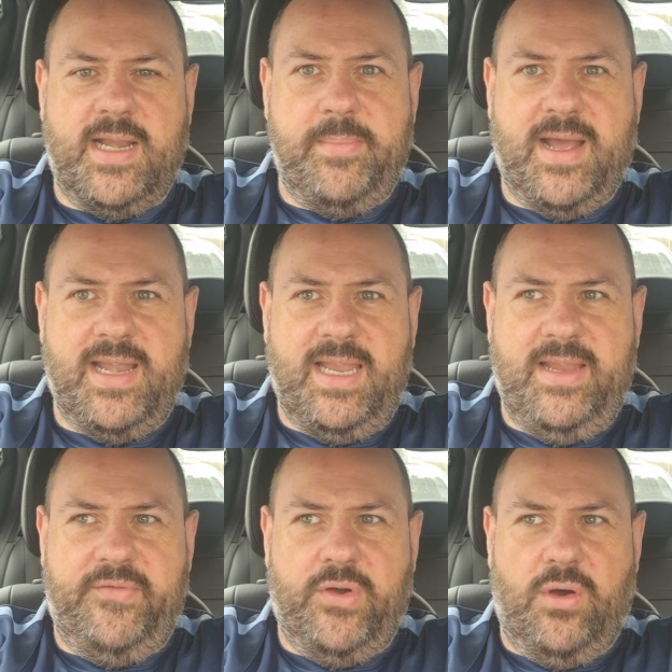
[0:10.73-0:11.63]
Chatty
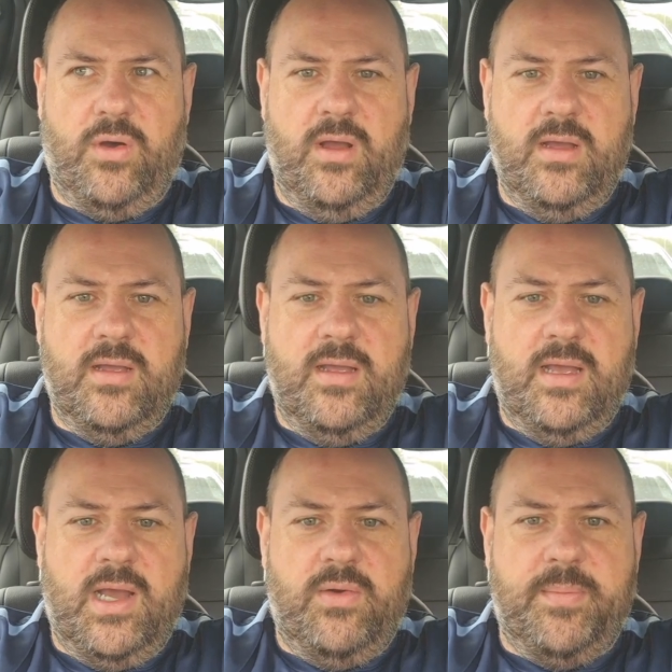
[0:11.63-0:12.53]
Patty for
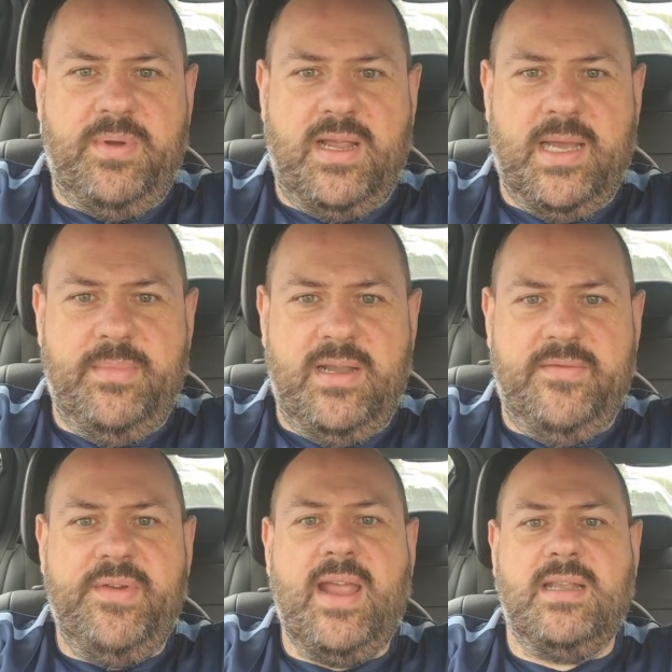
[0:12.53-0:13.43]
our up and coming
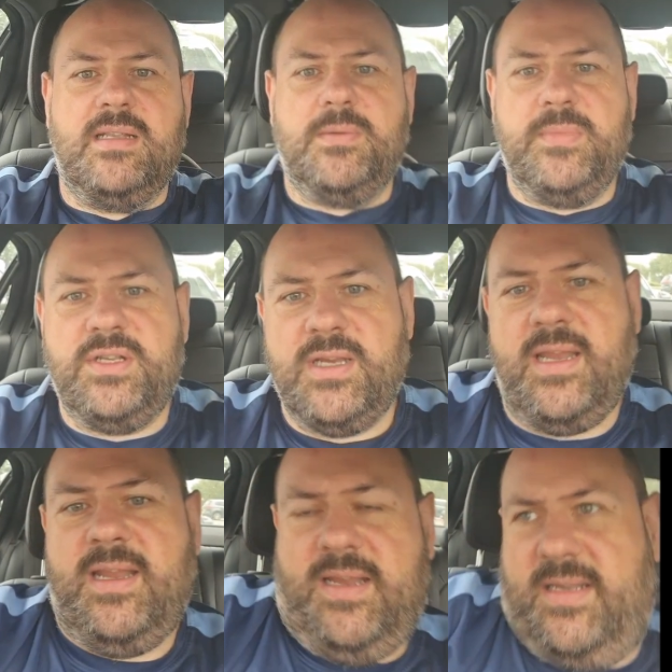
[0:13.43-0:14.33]
event, which
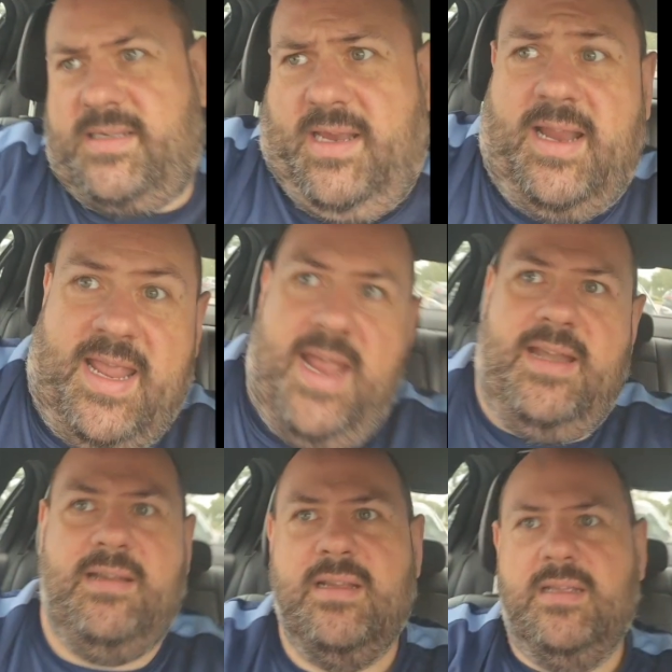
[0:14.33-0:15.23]
is
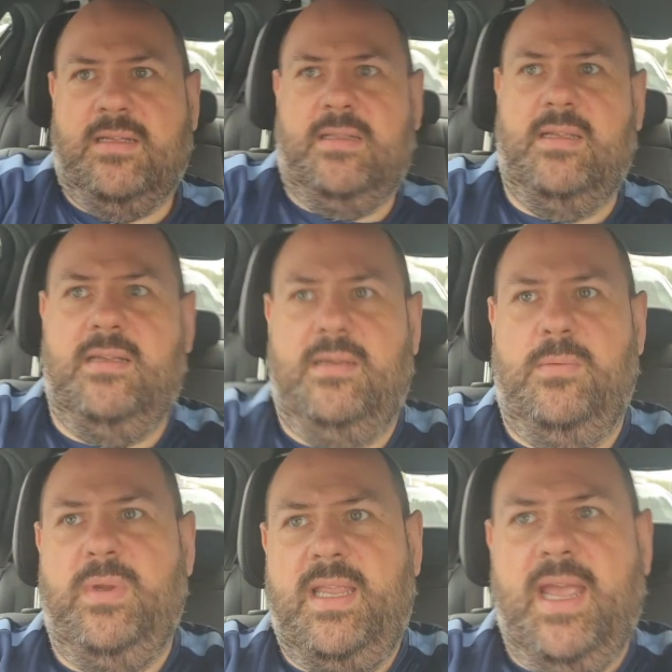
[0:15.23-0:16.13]
again
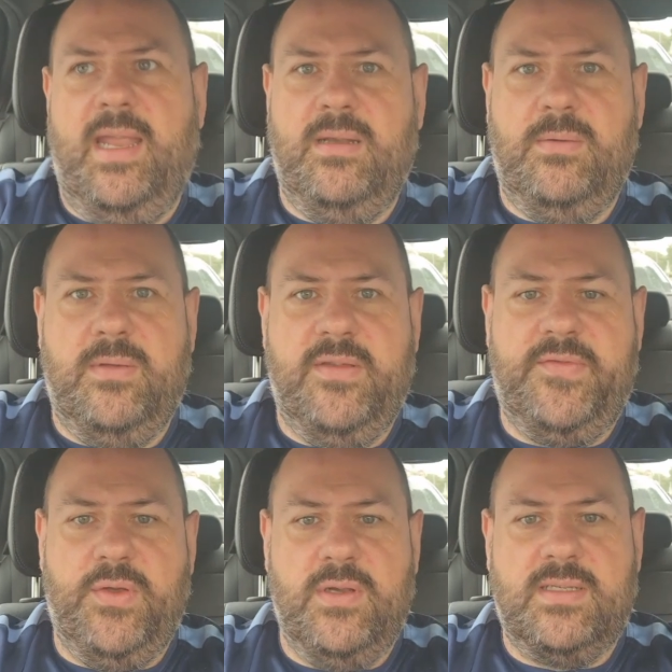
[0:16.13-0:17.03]
the weekend of the
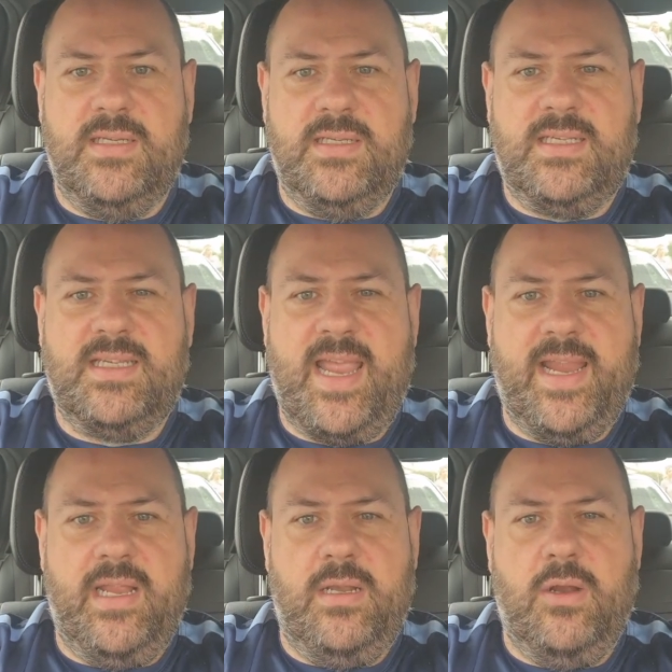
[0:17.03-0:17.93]
1st and
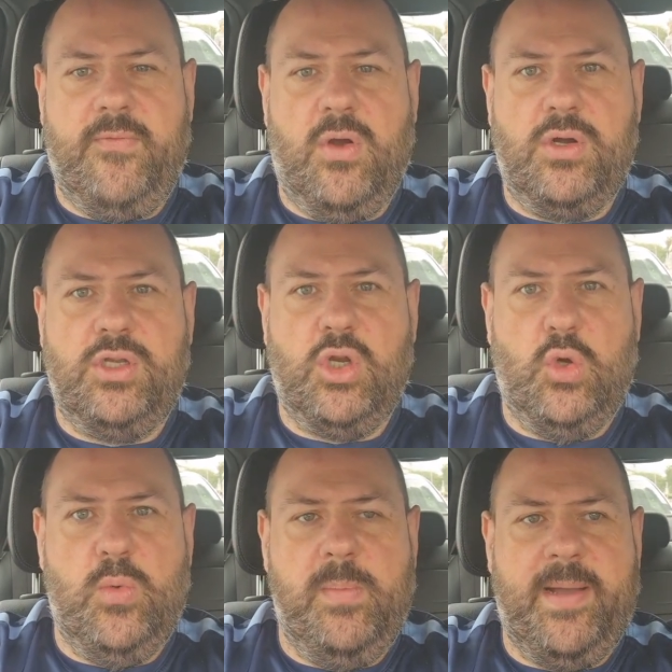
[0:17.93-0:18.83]
2nd of
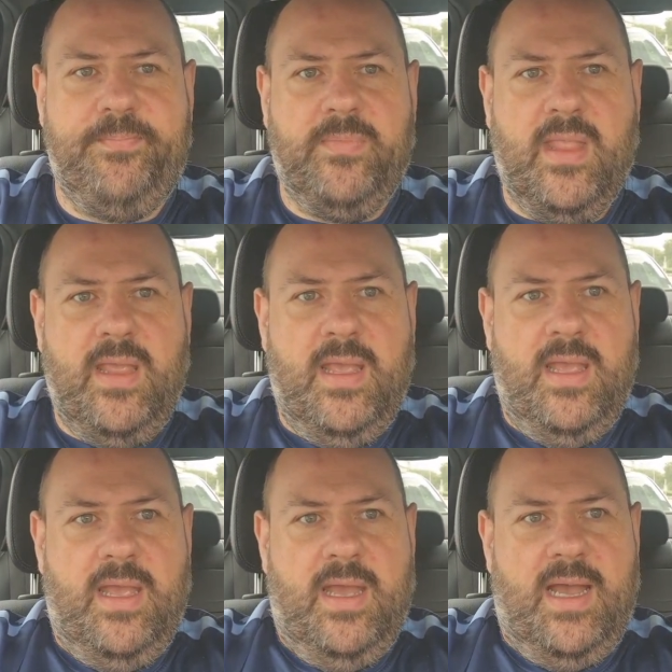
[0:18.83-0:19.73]
October.
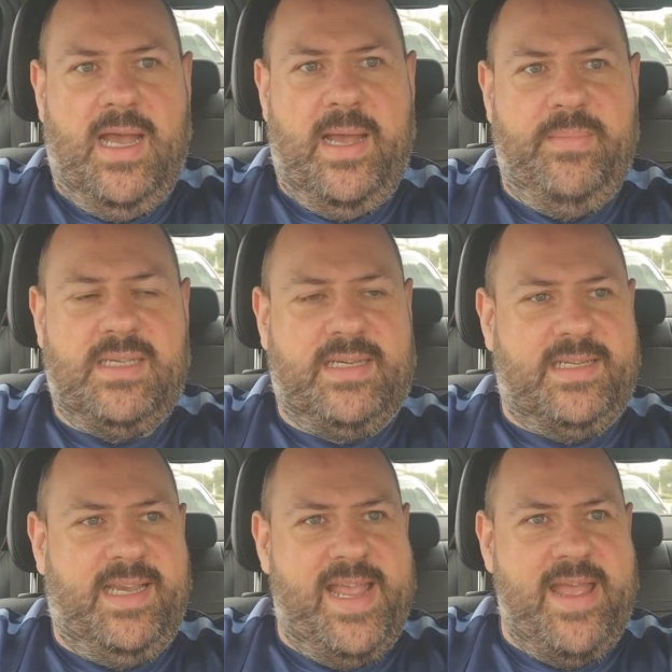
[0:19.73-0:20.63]
It's
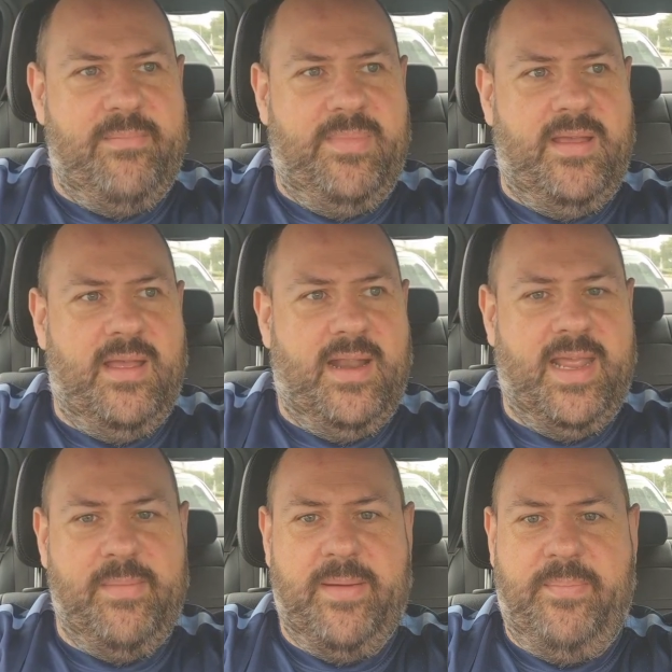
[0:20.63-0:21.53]
6 a.m. and
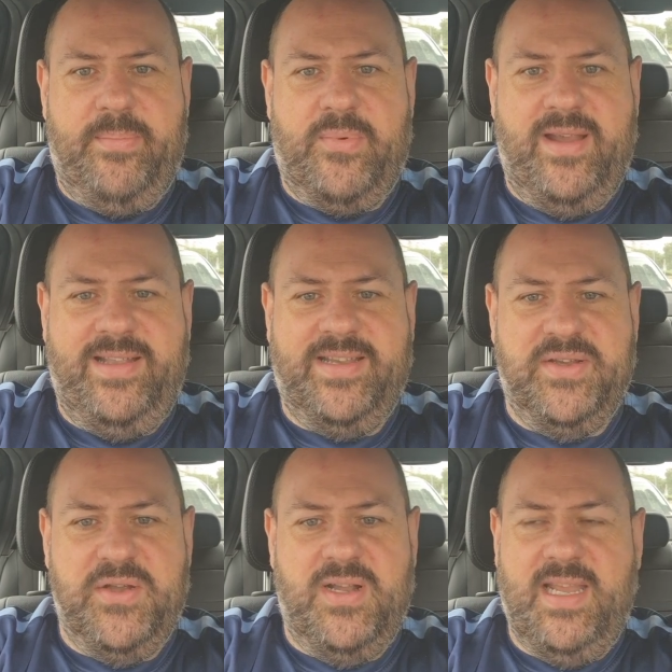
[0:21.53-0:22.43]
I'm up bright
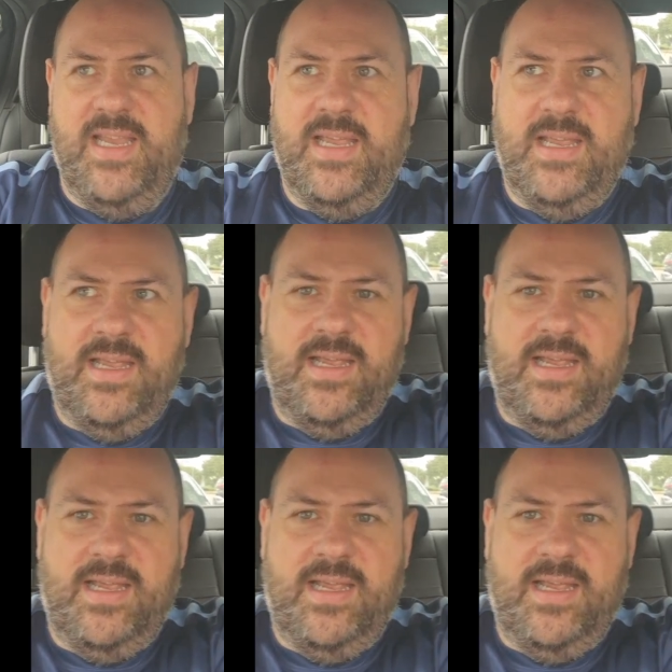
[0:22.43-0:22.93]
and early